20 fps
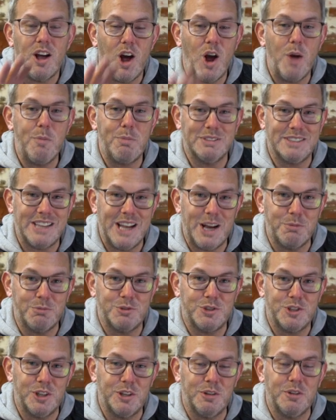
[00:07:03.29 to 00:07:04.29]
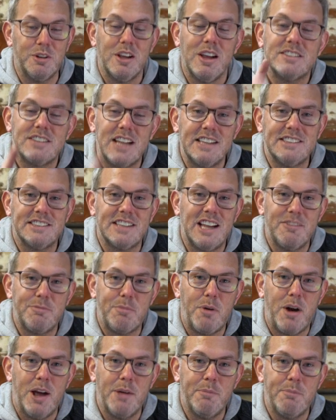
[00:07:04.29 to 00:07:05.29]
Hope it's helped you. Stay safe
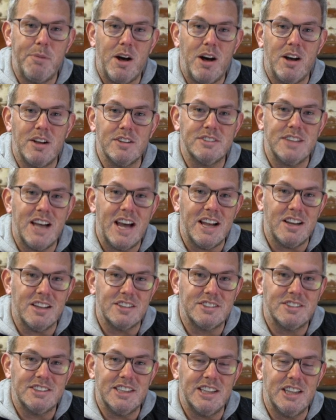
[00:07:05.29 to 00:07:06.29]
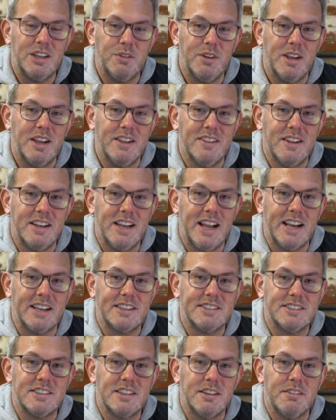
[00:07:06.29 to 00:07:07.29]
behind bars, and I'll see you in the
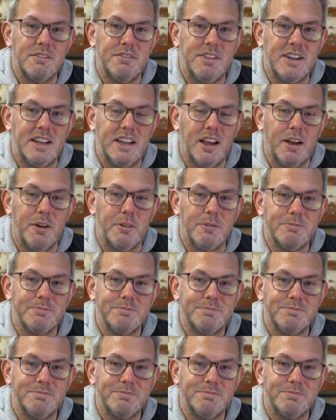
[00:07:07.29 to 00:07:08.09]
next video.